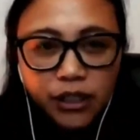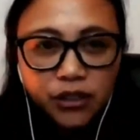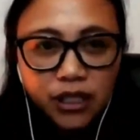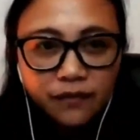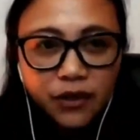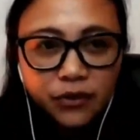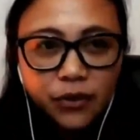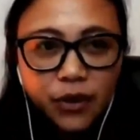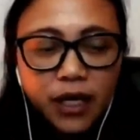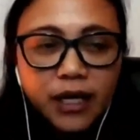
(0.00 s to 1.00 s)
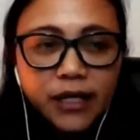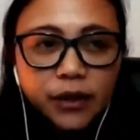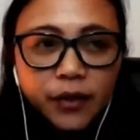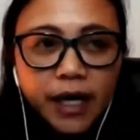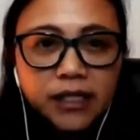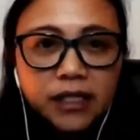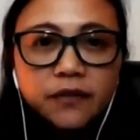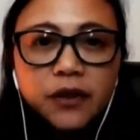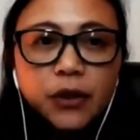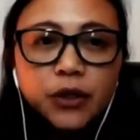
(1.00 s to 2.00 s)
give you, so that
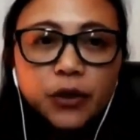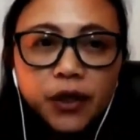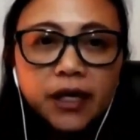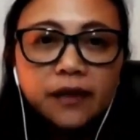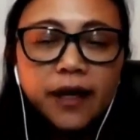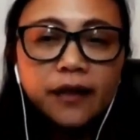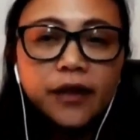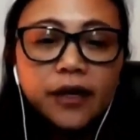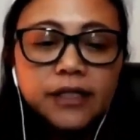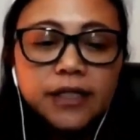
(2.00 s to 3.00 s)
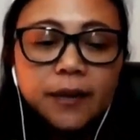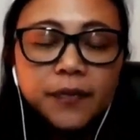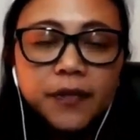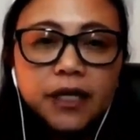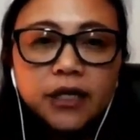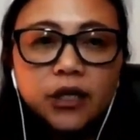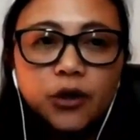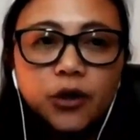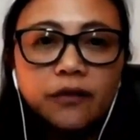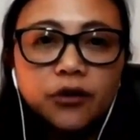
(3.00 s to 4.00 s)
even though you think that there's something,
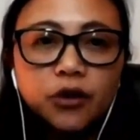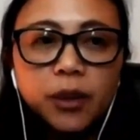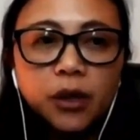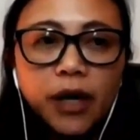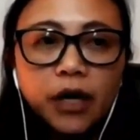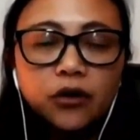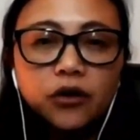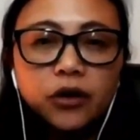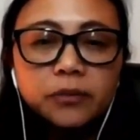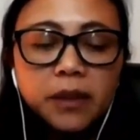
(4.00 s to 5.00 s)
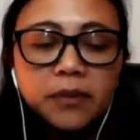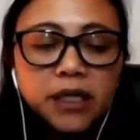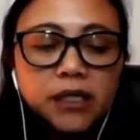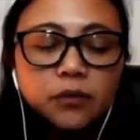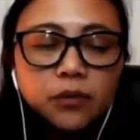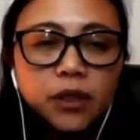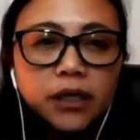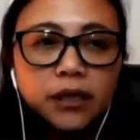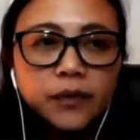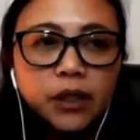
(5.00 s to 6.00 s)
you have a criminal record, maybe it's,
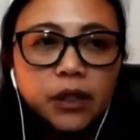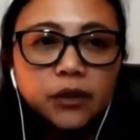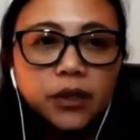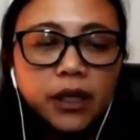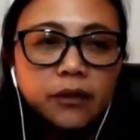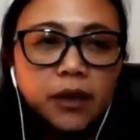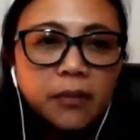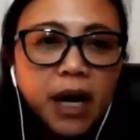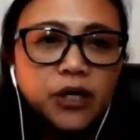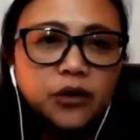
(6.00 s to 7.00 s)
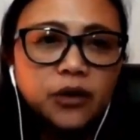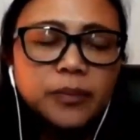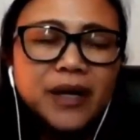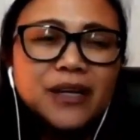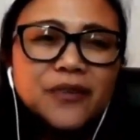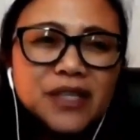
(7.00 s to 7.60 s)
a minor, but if